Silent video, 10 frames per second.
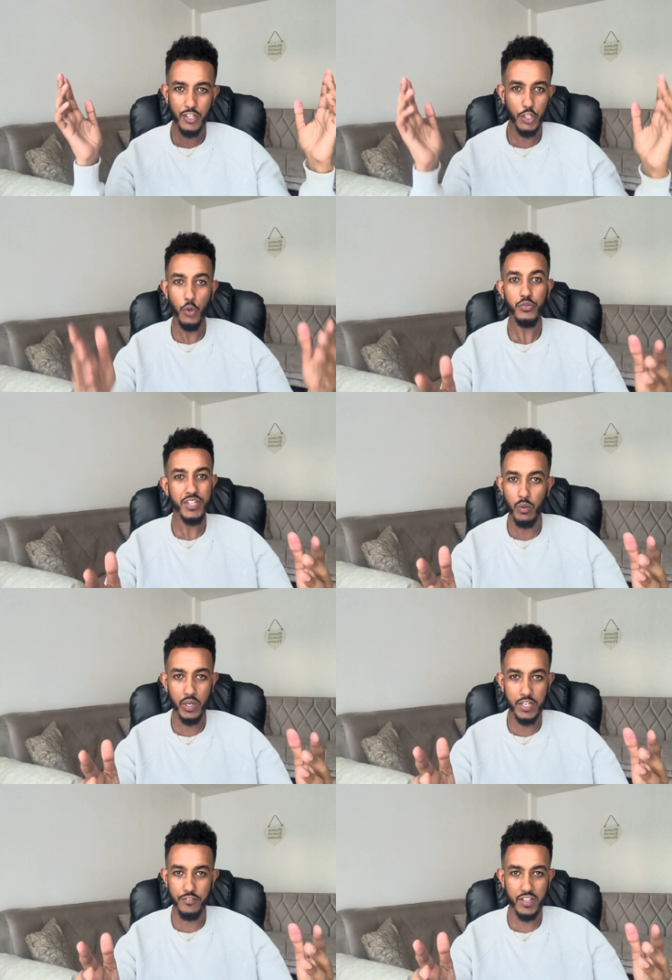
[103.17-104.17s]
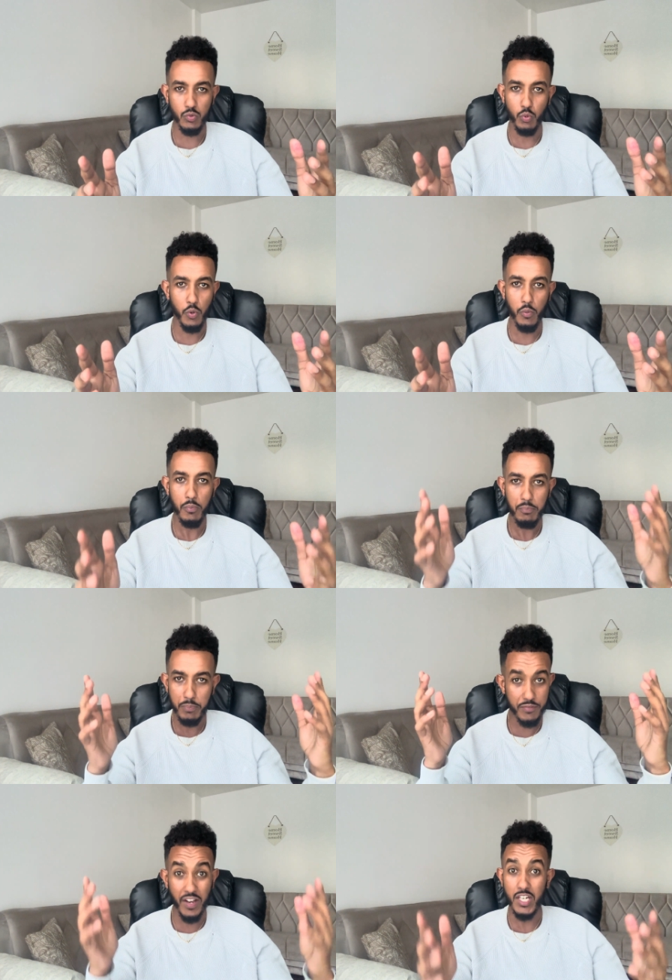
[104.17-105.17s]
going to networking events will
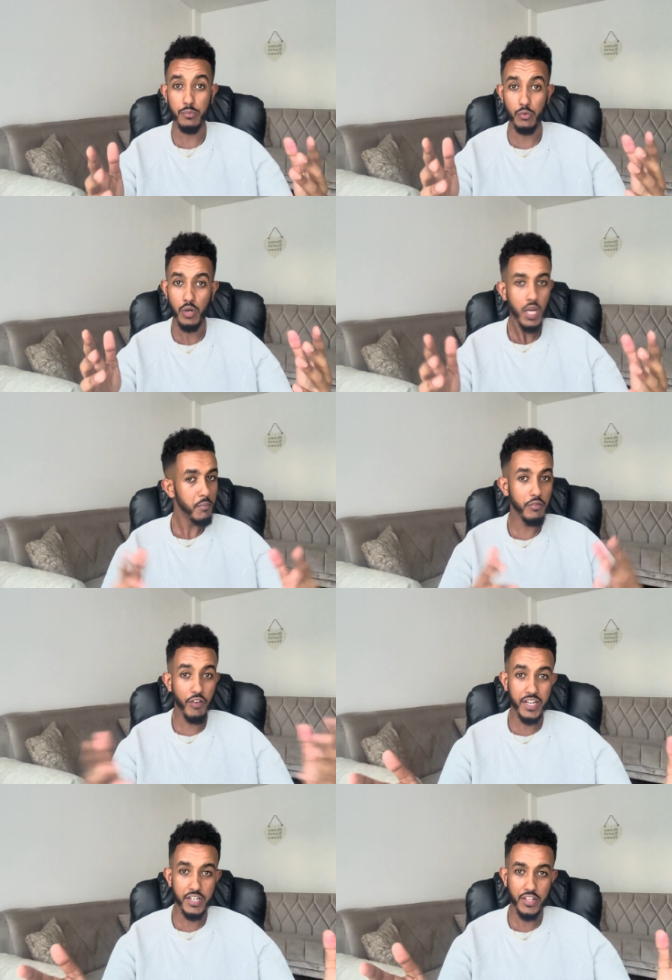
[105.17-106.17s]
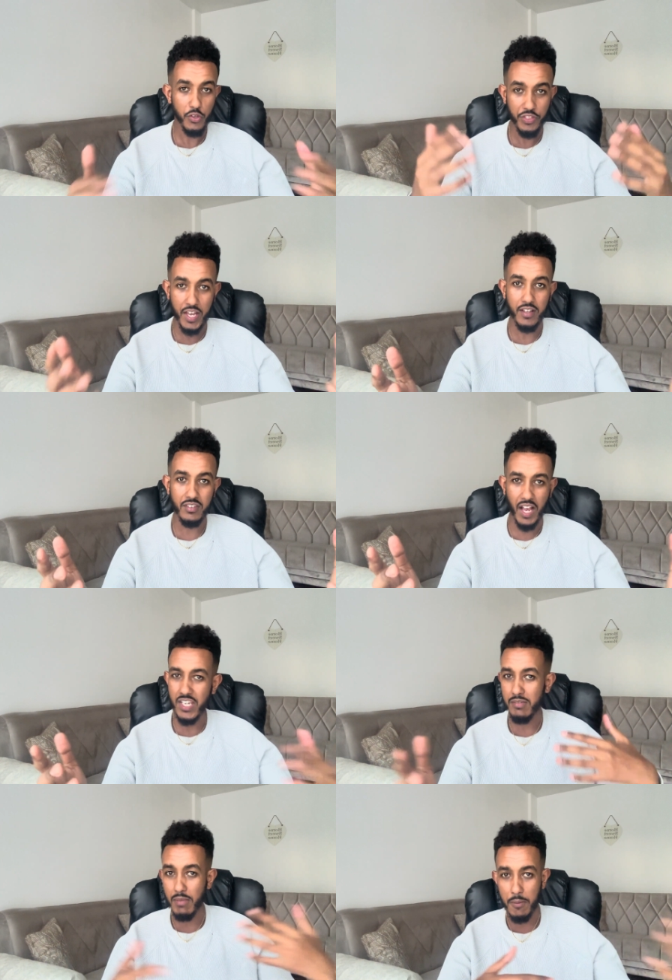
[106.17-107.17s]
be valuable provided that you're there to
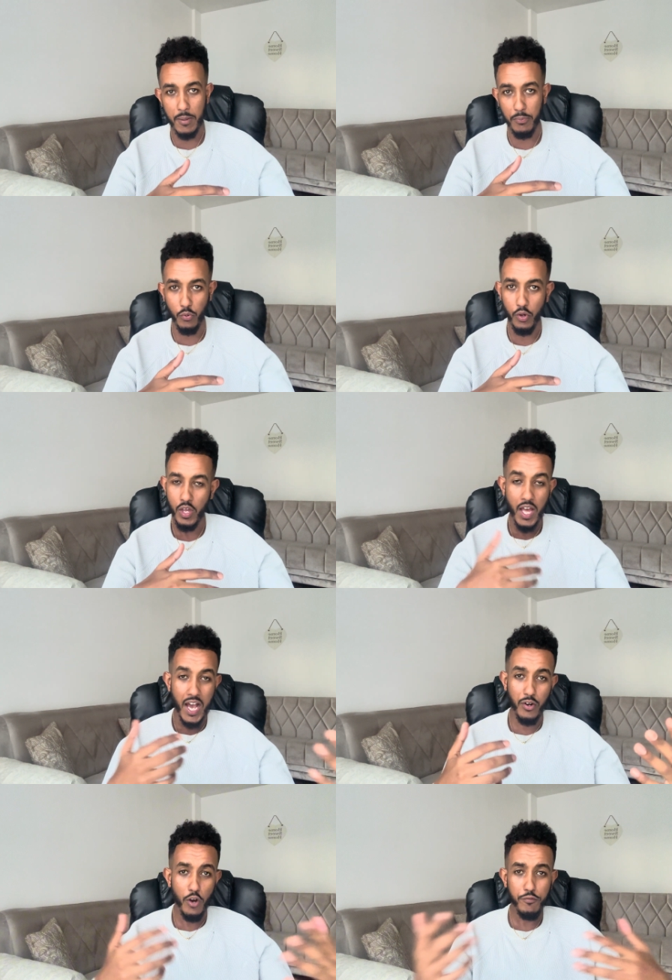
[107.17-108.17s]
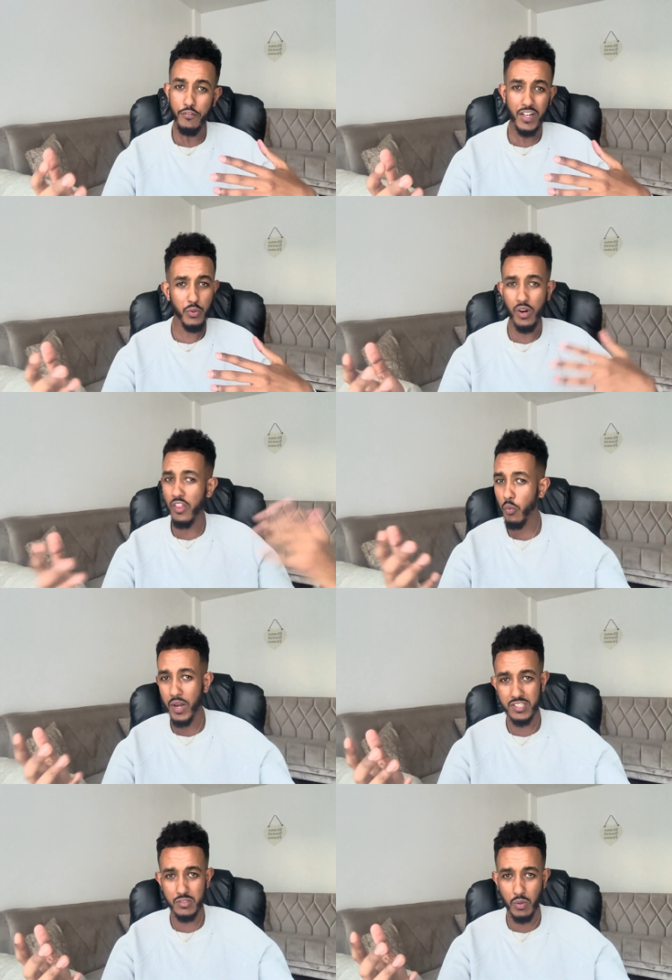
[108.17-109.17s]
actually meet people and offer value in other
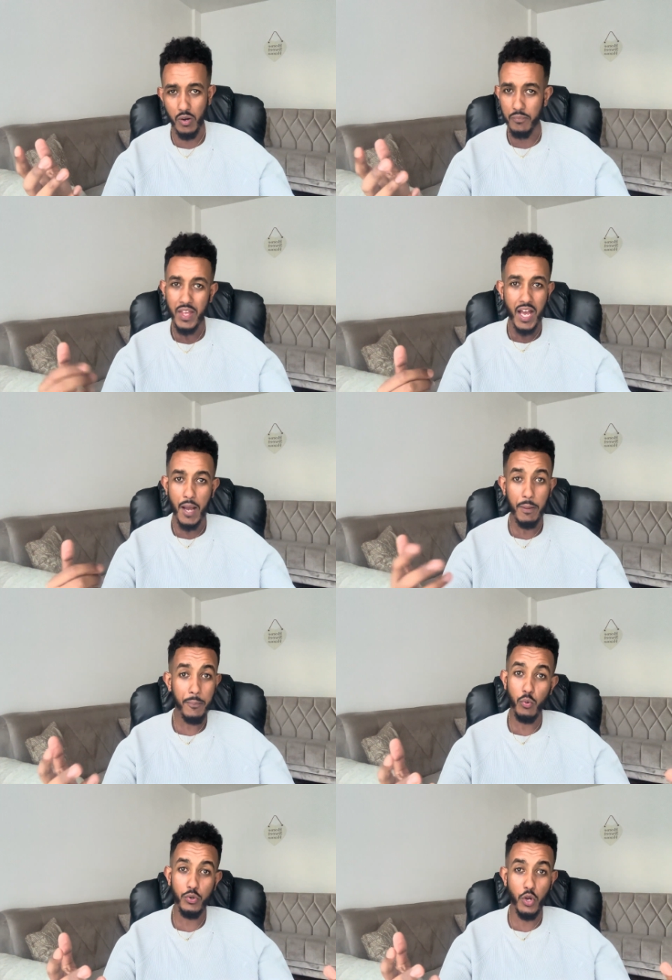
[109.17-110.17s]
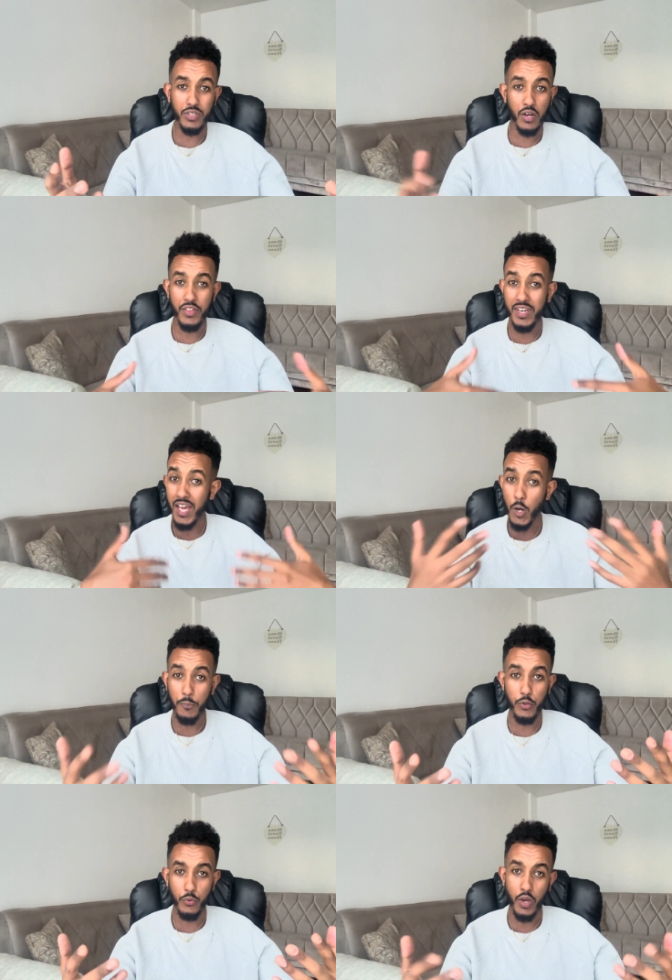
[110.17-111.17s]
ways as well. And people will no doubt then help
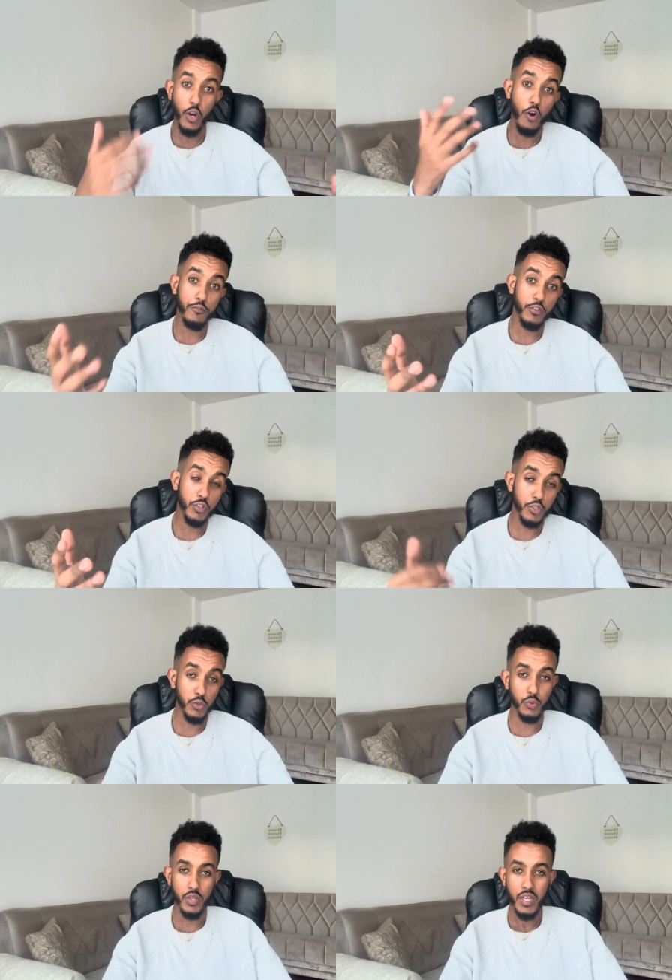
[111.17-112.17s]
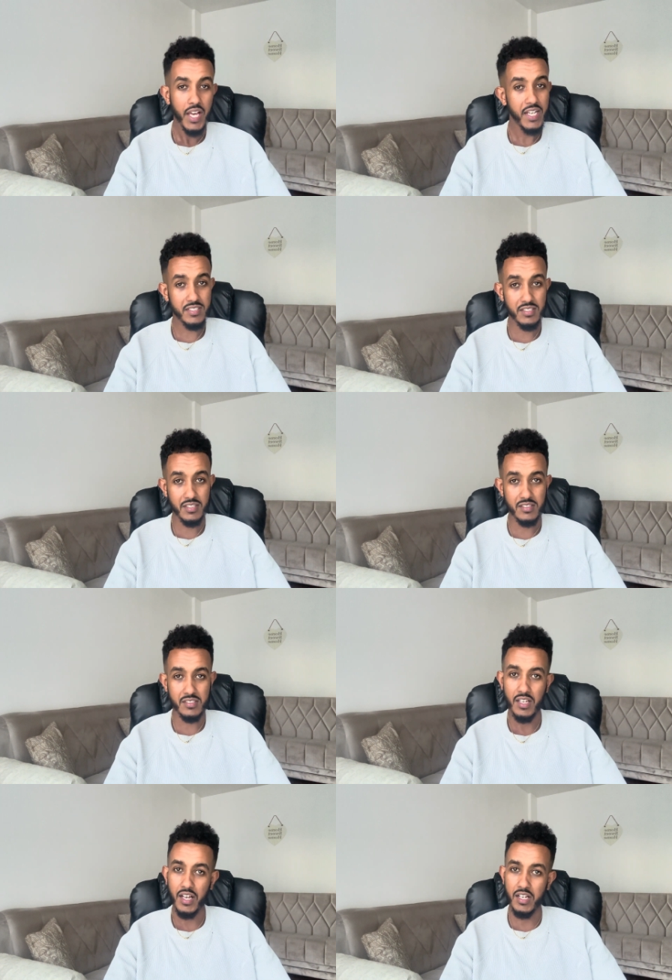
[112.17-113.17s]
you and offer you assistance
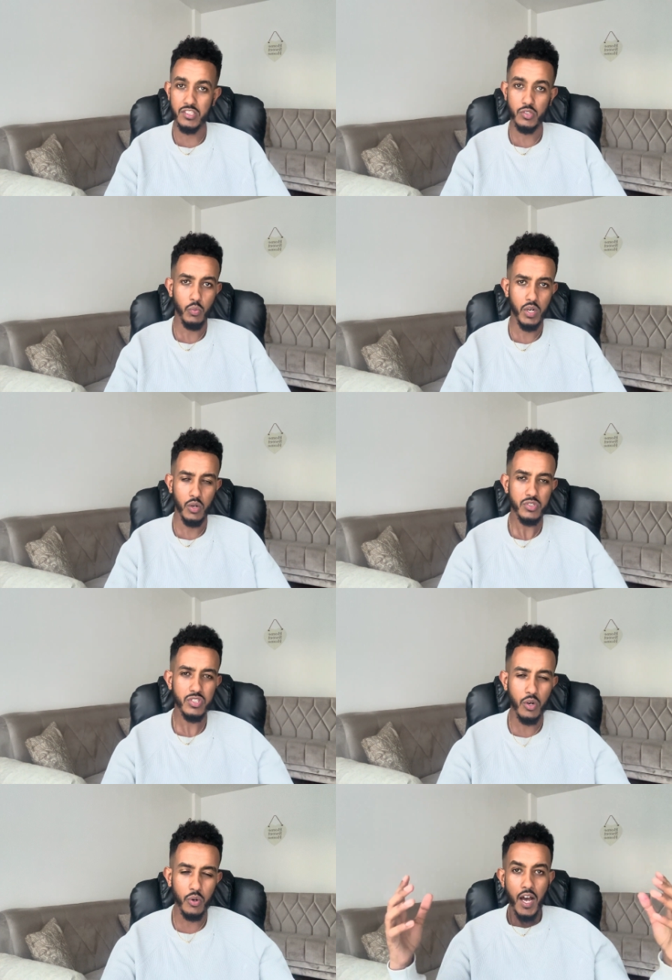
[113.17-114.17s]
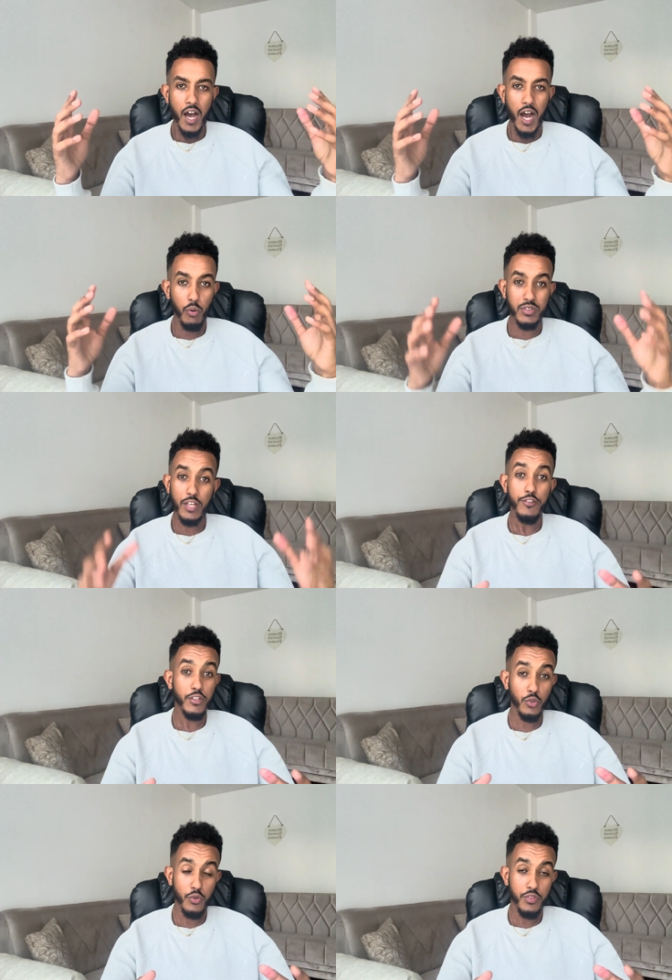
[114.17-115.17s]
as well. So I will definitely
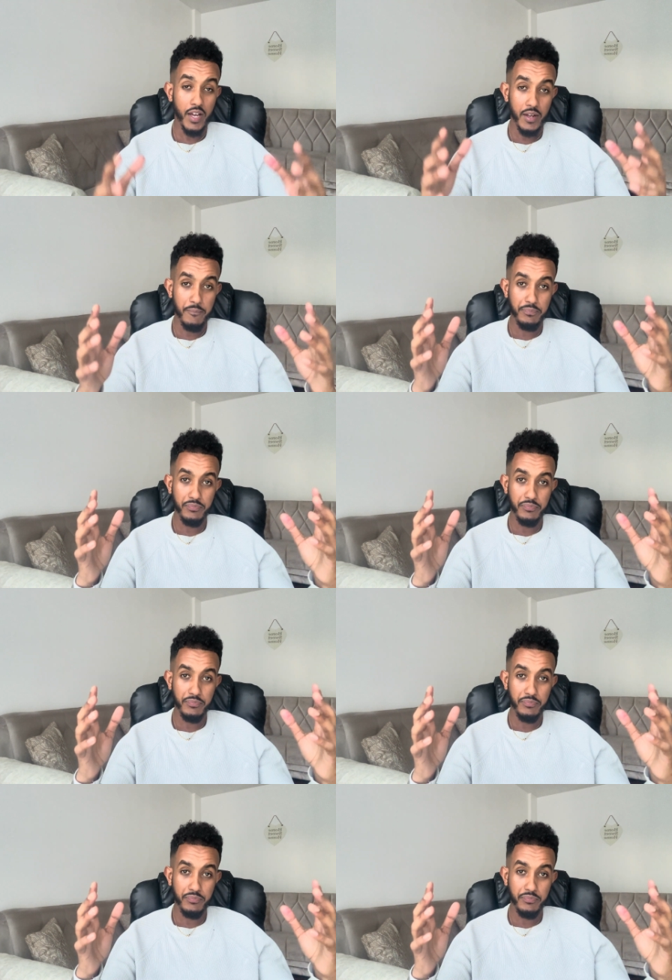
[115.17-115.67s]
do that